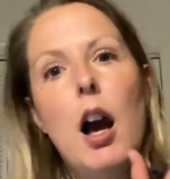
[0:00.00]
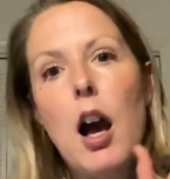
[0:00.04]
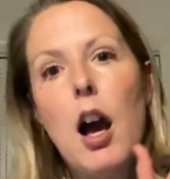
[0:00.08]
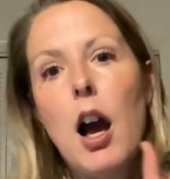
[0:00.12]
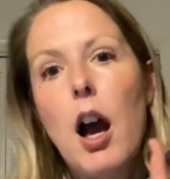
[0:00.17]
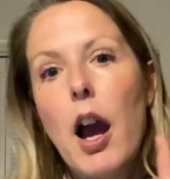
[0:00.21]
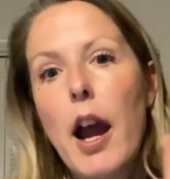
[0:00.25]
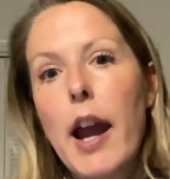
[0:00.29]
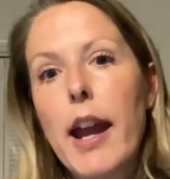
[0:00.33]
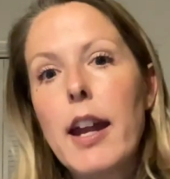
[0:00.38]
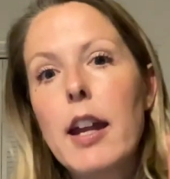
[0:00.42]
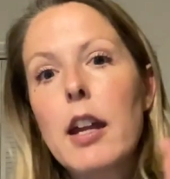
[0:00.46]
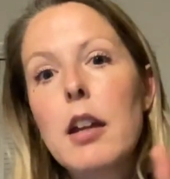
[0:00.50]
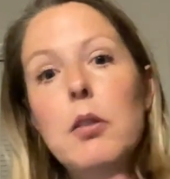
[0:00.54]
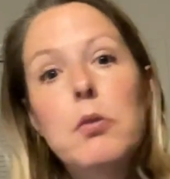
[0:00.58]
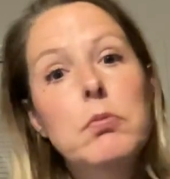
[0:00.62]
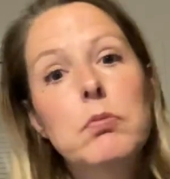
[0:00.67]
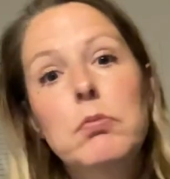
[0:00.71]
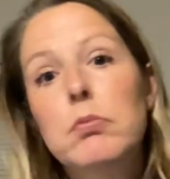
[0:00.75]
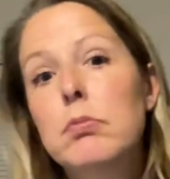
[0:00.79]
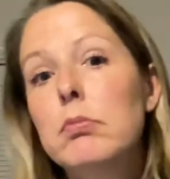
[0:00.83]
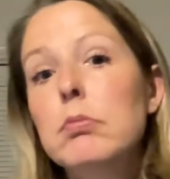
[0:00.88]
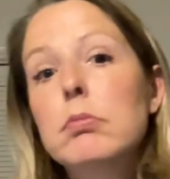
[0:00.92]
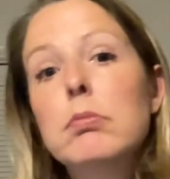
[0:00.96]
I,
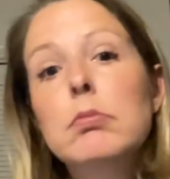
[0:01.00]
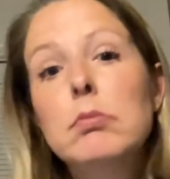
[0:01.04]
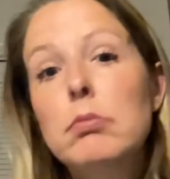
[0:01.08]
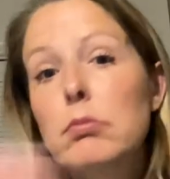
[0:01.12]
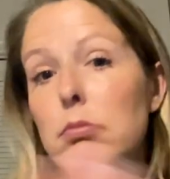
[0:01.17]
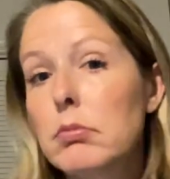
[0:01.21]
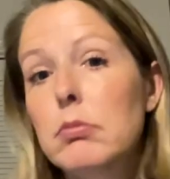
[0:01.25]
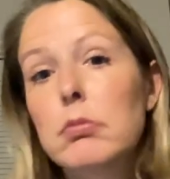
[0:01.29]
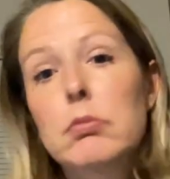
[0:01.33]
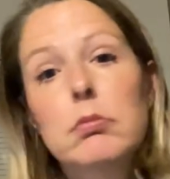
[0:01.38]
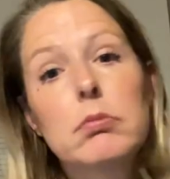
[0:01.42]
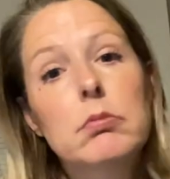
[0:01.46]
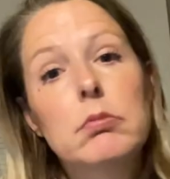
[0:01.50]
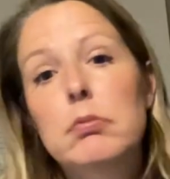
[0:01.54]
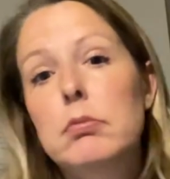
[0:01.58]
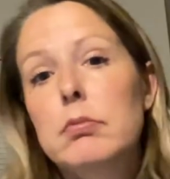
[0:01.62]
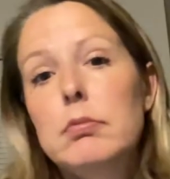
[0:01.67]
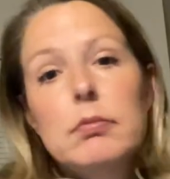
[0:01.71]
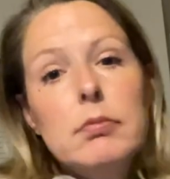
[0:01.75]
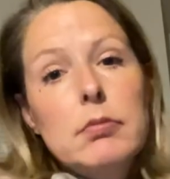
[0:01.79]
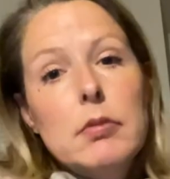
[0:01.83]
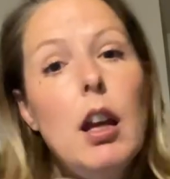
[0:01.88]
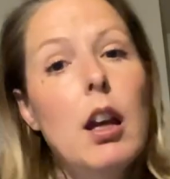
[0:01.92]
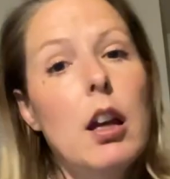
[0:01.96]

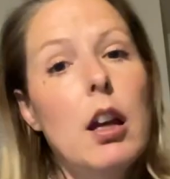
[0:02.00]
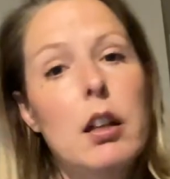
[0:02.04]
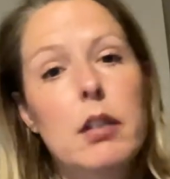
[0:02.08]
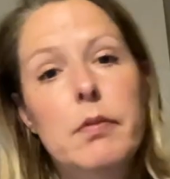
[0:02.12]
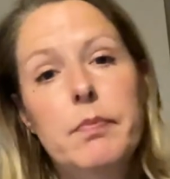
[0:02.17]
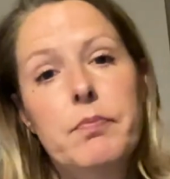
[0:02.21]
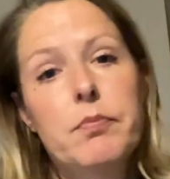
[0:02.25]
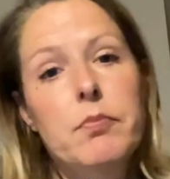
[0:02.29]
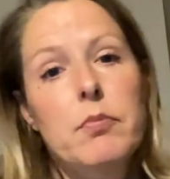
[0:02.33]
yeah,